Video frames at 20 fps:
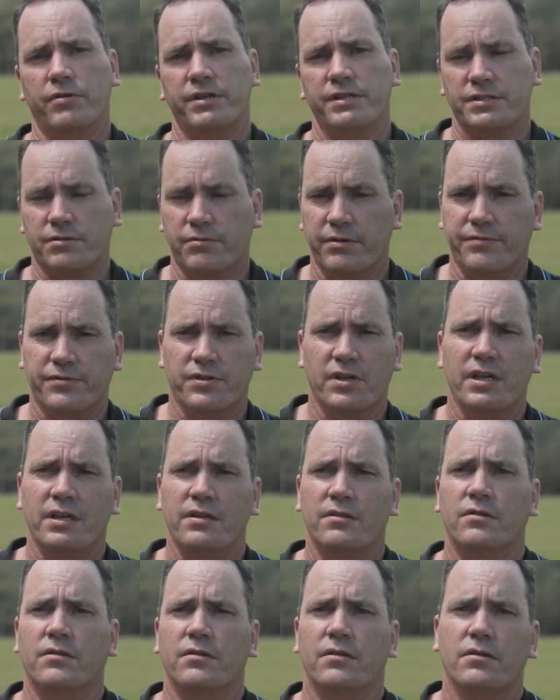risk we've
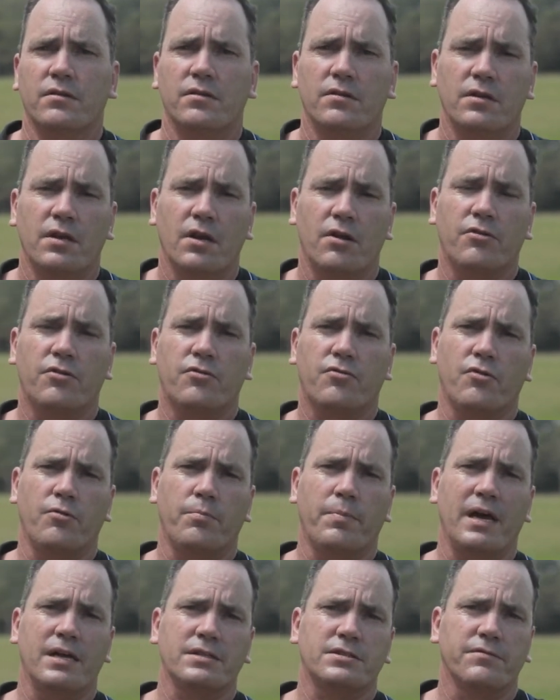seen
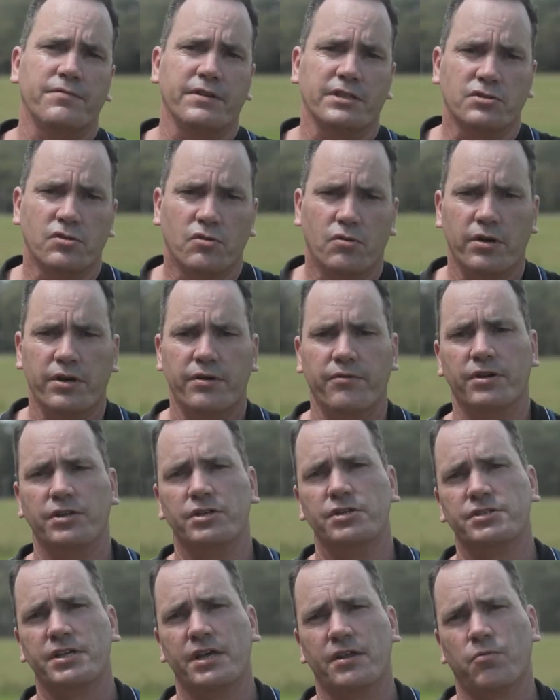through parts of Victoria
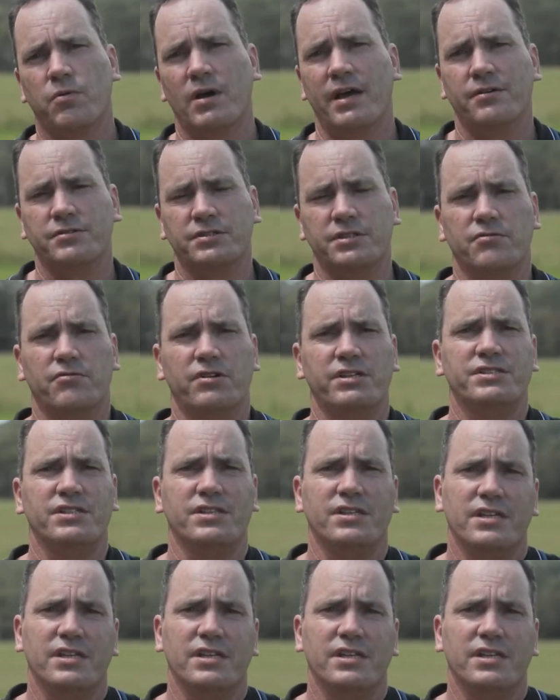and New South Wales in recent